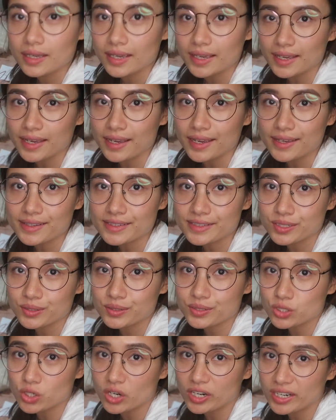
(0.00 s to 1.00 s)
Hey guys,
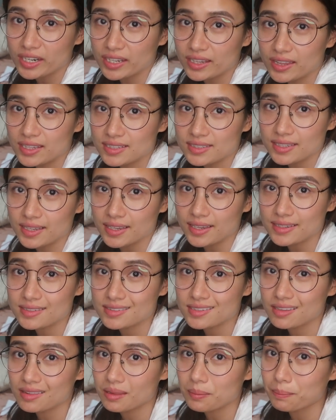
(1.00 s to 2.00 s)
so sorry, this
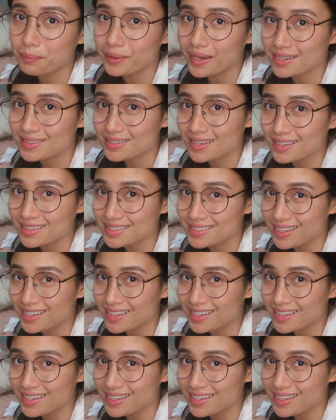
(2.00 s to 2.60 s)
is the best